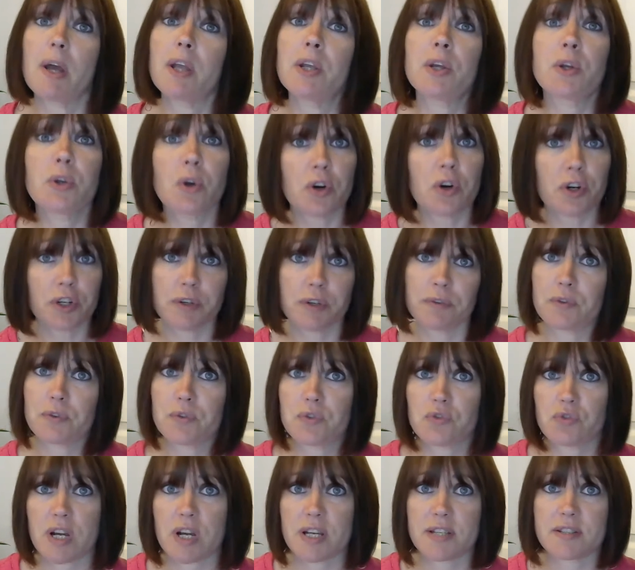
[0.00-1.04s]
You're not going to feel
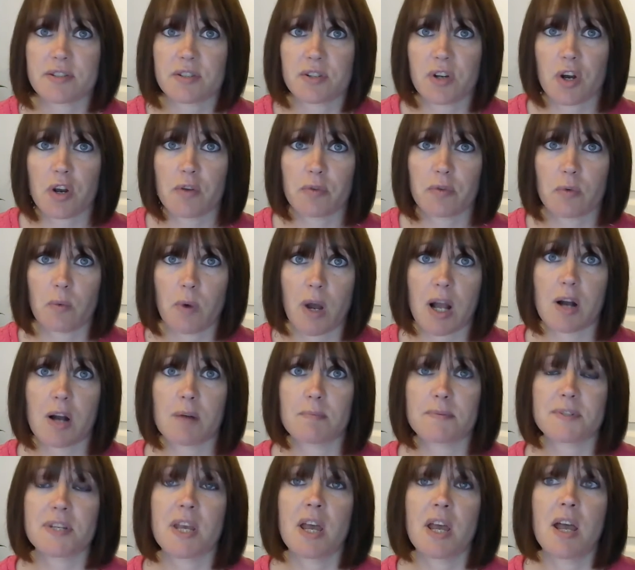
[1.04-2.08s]
stressed and
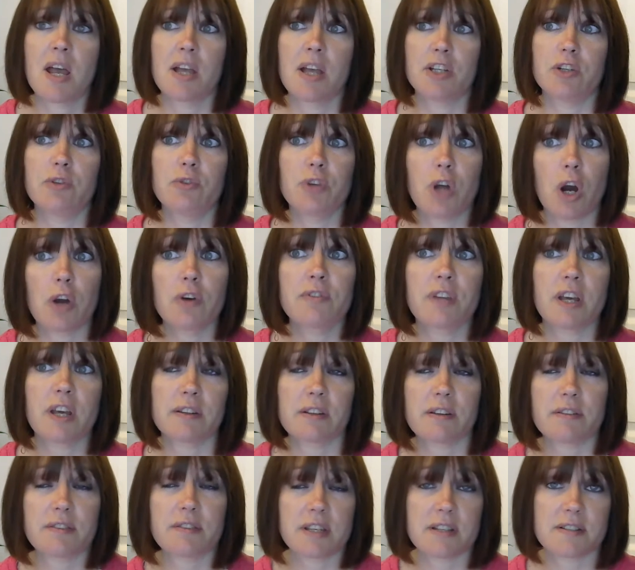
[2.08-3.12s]
overwhelmed. You know then
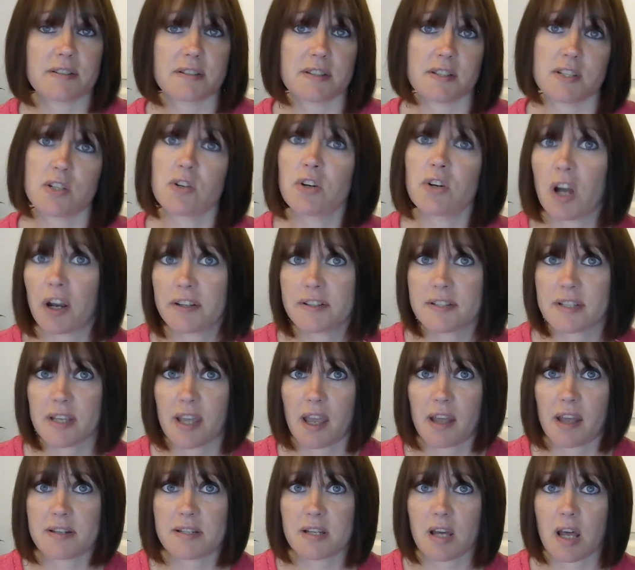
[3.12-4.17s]
that things are still going to
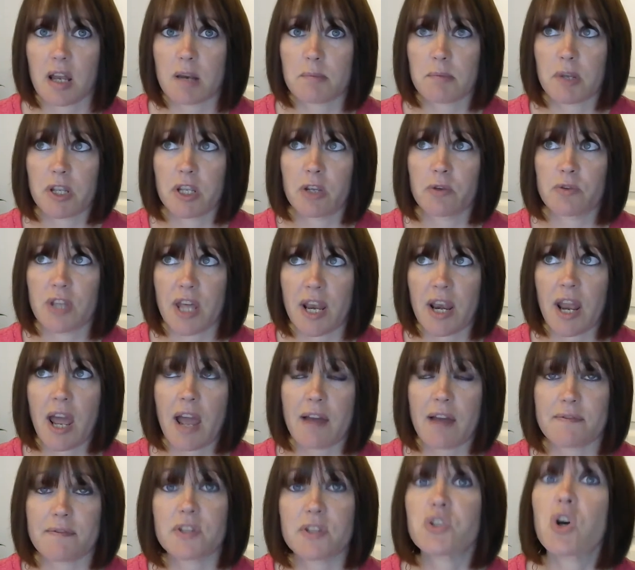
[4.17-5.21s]
get done, but you then
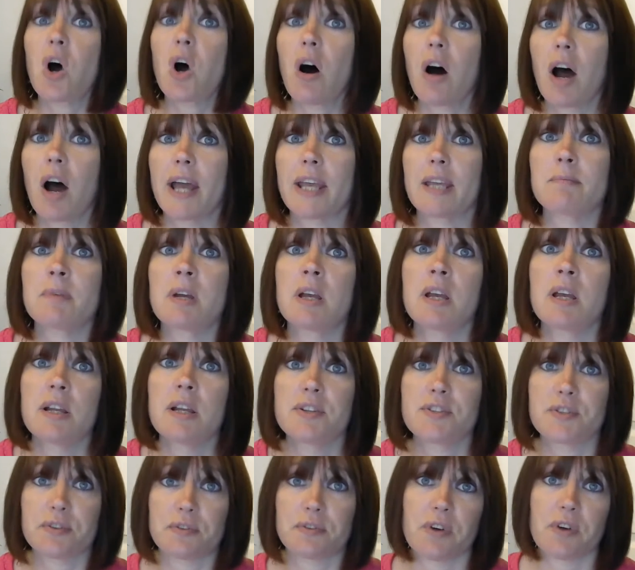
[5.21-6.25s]
have the time
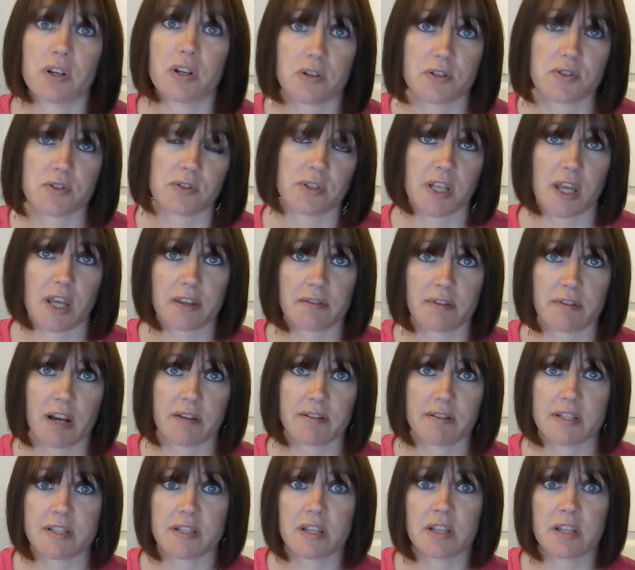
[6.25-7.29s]
to focus on the other
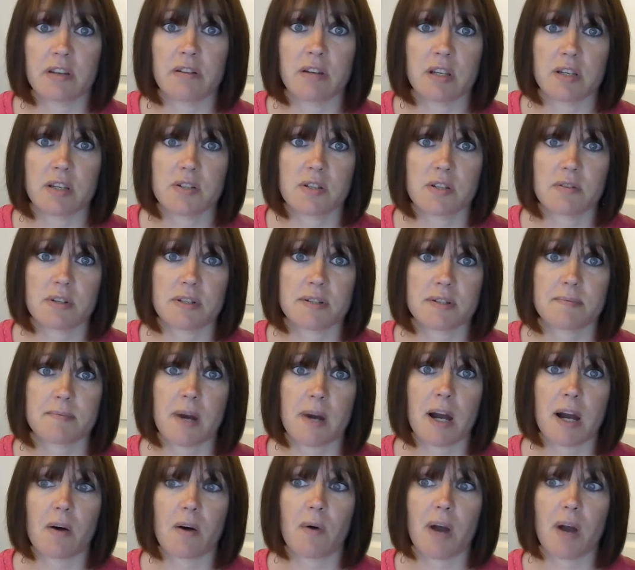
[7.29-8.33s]
areas that you need to as
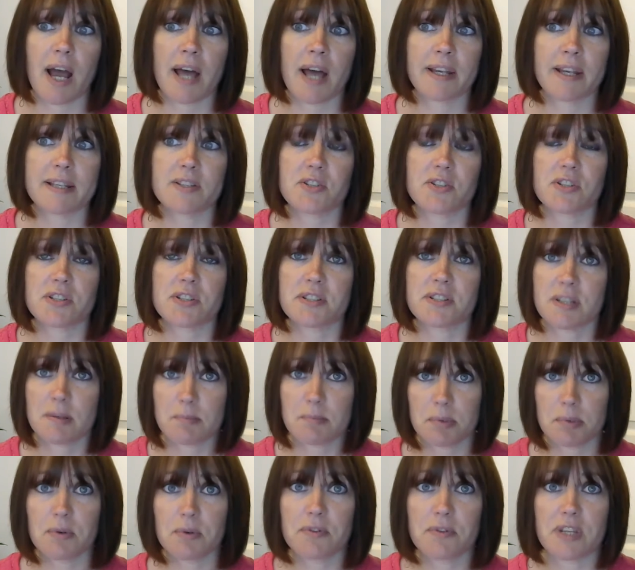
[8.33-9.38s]
well. And it's just
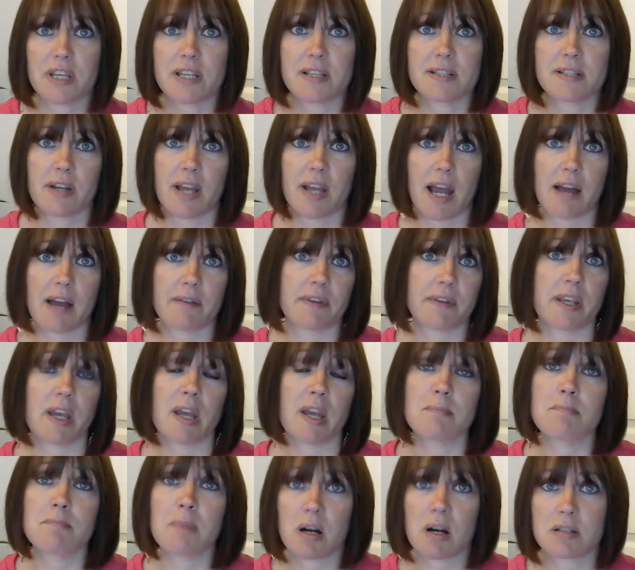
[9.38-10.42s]
simple things like having
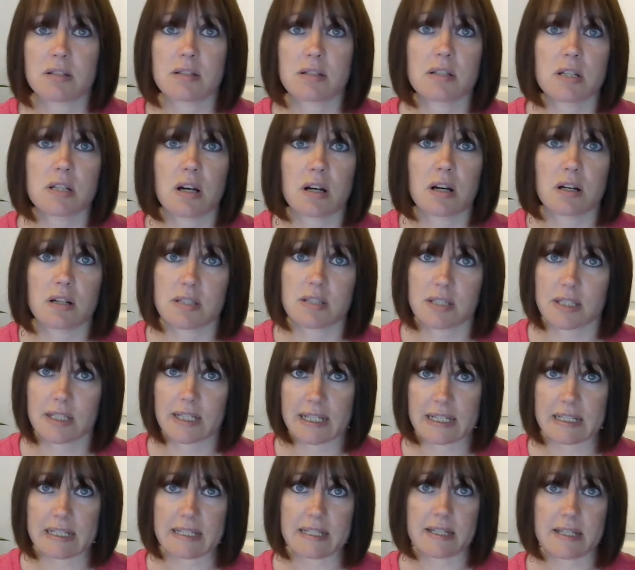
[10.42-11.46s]
a master task
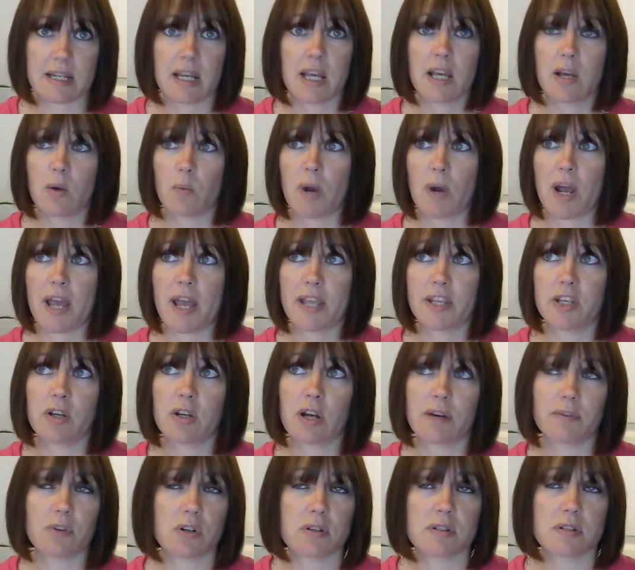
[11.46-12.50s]
list where you
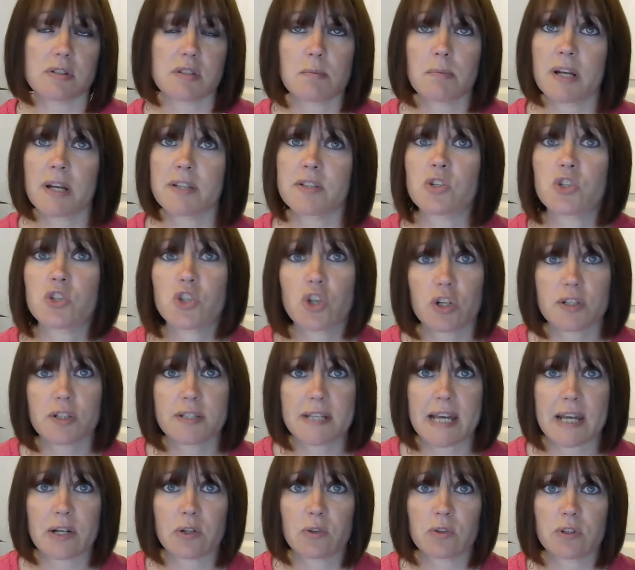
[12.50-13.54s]
have got somewhere to jot
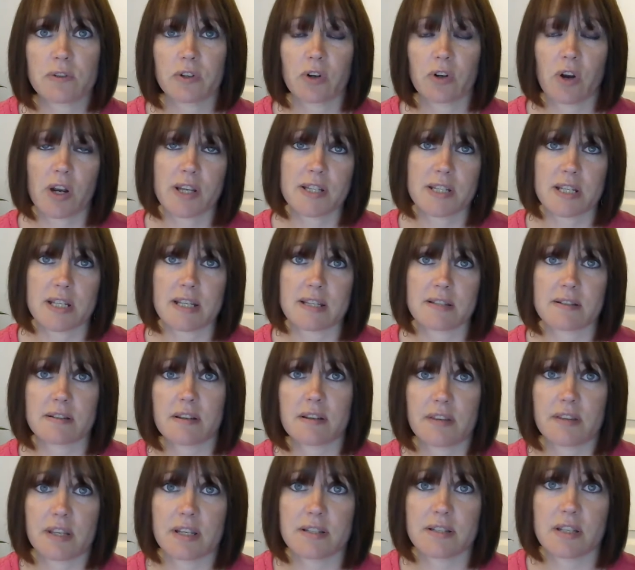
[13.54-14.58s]
down all of your ideas of the
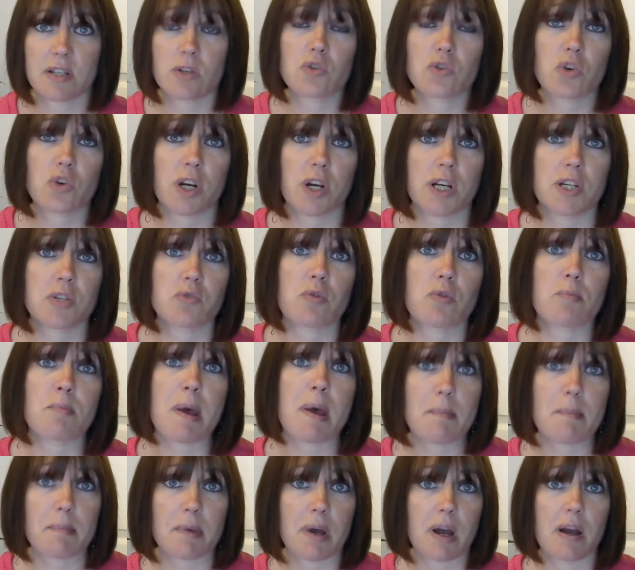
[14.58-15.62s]
things that you're trying to
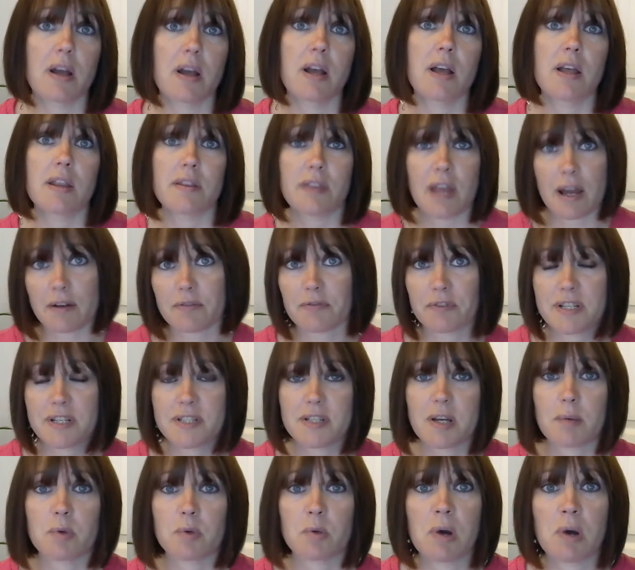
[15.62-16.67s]
remember. That frees
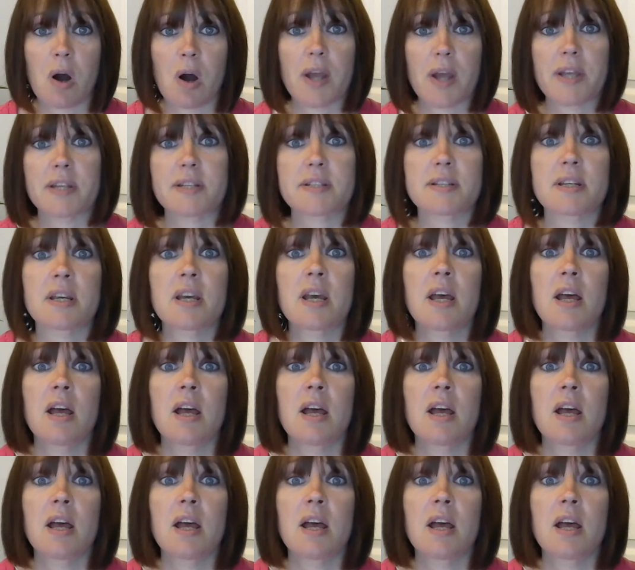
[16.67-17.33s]
up your mind.